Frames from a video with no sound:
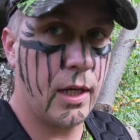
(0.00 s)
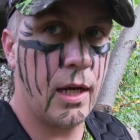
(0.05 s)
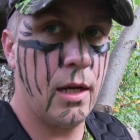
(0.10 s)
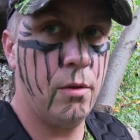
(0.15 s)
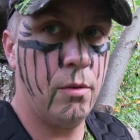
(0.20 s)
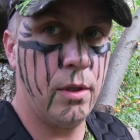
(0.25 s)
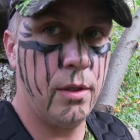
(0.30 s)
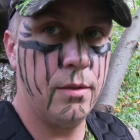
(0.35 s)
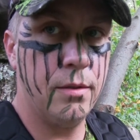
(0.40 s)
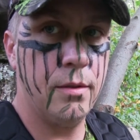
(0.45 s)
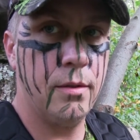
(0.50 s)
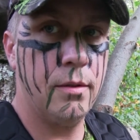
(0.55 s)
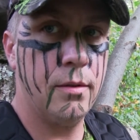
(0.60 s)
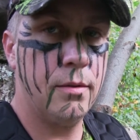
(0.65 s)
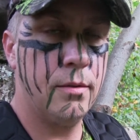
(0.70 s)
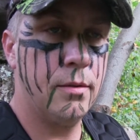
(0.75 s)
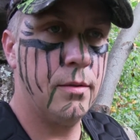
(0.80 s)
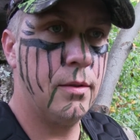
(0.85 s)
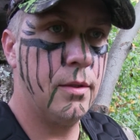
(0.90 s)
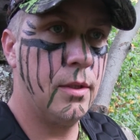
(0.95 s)
coyotes.
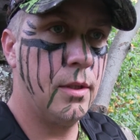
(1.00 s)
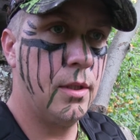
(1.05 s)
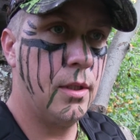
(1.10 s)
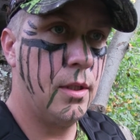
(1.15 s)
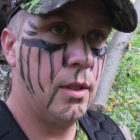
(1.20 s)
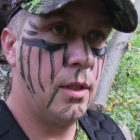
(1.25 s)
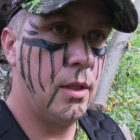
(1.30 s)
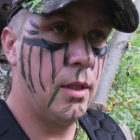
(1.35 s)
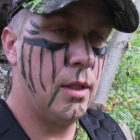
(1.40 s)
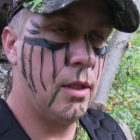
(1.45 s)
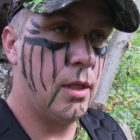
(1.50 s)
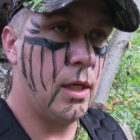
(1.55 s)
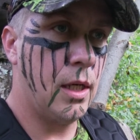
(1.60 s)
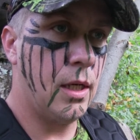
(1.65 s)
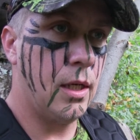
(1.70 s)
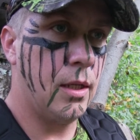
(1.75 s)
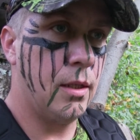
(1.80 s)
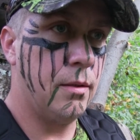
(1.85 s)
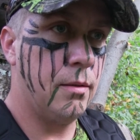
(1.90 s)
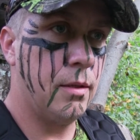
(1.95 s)

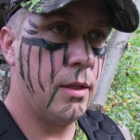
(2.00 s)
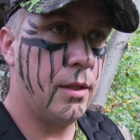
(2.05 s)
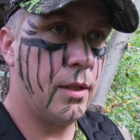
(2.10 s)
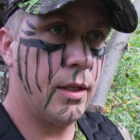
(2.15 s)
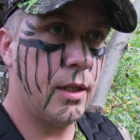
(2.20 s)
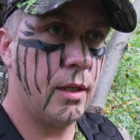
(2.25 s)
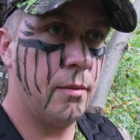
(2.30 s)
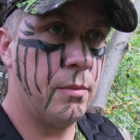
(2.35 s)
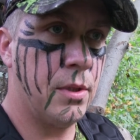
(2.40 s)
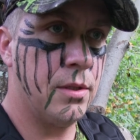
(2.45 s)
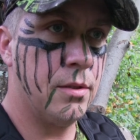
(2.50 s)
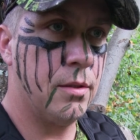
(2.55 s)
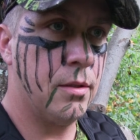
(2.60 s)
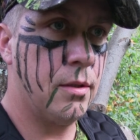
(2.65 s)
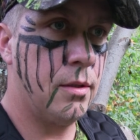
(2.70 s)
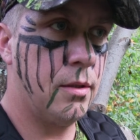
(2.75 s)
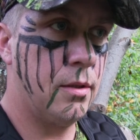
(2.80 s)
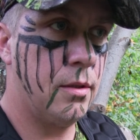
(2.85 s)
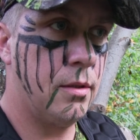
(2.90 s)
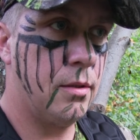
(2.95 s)
Uh, I think I
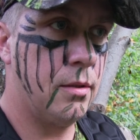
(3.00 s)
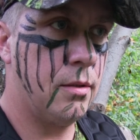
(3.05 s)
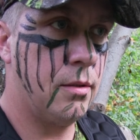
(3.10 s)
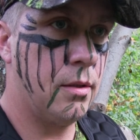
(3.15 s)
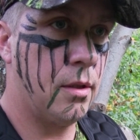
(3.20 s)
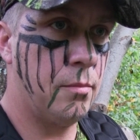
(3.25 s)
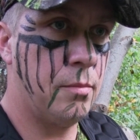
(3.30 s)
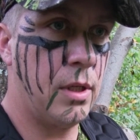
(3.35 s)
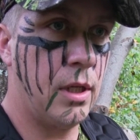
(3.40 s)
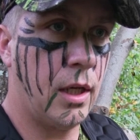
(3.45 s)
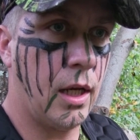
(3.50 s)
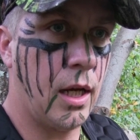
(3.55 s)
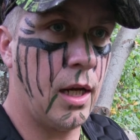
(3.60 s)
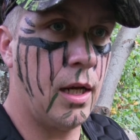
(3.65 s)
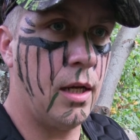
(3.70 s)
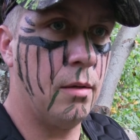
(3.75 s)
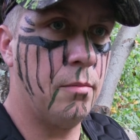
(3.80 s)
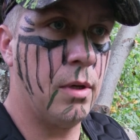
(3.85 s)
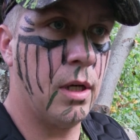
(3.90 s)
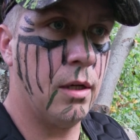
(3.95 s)
missed a big
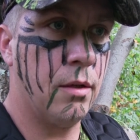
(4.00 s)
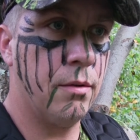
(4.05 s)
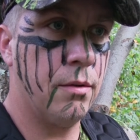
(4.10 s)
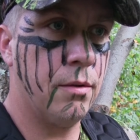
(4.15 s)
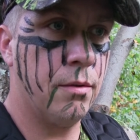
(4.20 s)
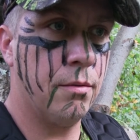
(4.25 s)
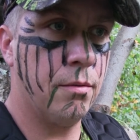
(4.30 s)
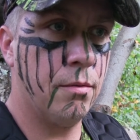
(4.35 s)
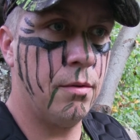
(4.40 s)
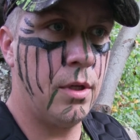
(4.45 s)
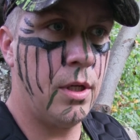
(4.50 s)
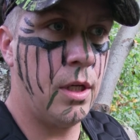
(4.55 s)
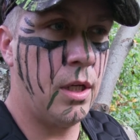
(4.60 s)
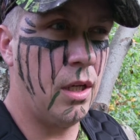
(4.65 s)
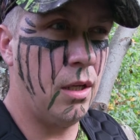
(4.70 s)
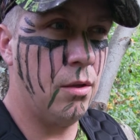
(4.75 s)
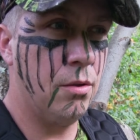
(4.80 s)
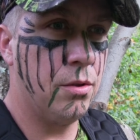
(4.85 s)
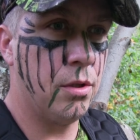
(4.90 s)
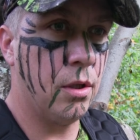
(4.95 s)
eight about three
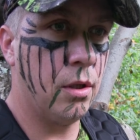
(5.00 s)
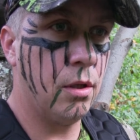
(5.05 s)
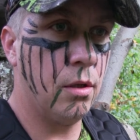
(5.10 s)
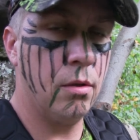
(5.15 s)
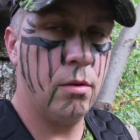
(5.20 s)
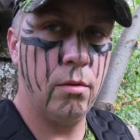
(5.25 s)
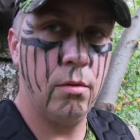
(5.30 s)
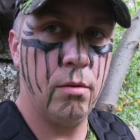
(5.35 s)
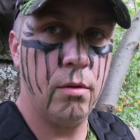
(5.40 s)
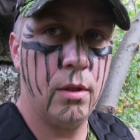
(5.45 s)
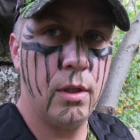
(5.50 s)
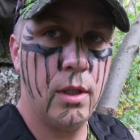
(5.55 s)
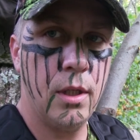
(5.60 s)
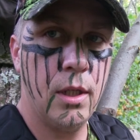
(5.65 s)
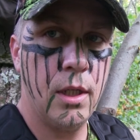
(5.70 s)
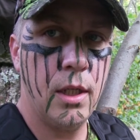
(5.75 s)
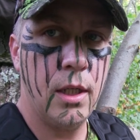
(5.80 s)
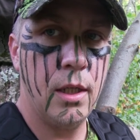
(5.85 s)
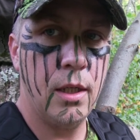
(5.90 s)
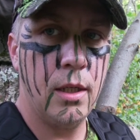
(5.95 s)
years ago
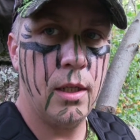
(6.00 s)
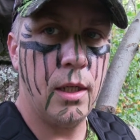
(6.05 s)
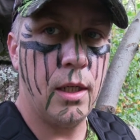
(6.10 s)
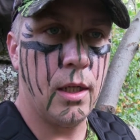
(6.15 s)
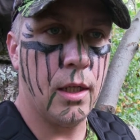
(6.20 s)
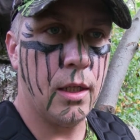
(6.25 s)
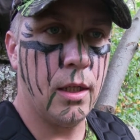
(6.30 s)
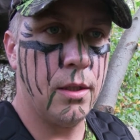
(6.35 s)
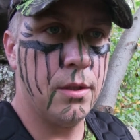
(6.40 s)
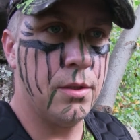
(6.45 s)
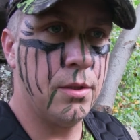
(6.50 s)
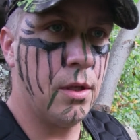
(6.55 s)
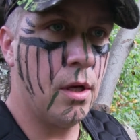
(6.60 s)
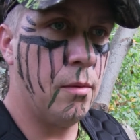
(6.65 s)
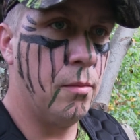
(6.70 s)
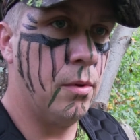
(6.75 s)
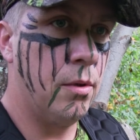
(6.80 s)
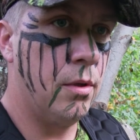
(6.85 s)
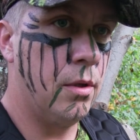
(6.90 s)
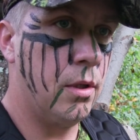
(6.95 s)
and I get
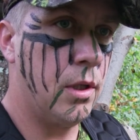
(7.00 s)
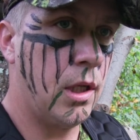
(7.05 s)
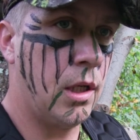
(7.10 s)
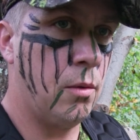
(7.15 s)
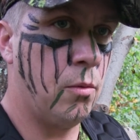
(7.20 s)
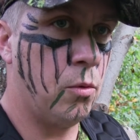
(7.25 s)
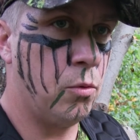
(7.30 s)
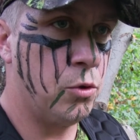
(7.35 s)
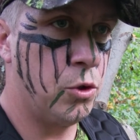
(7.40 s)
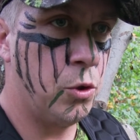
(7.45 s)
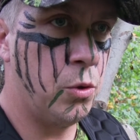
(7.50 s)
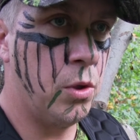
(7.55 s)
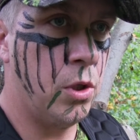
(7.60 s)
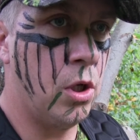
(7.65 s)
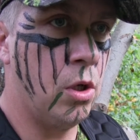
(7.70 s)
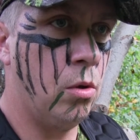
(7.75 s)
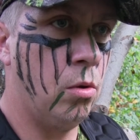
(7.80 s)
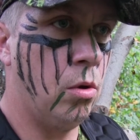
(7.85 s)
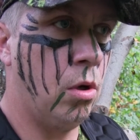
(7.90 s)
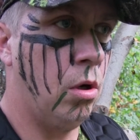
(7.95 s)
stubborn and I won't shoot a
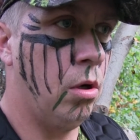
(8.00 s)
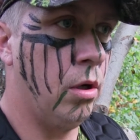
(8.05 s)
doe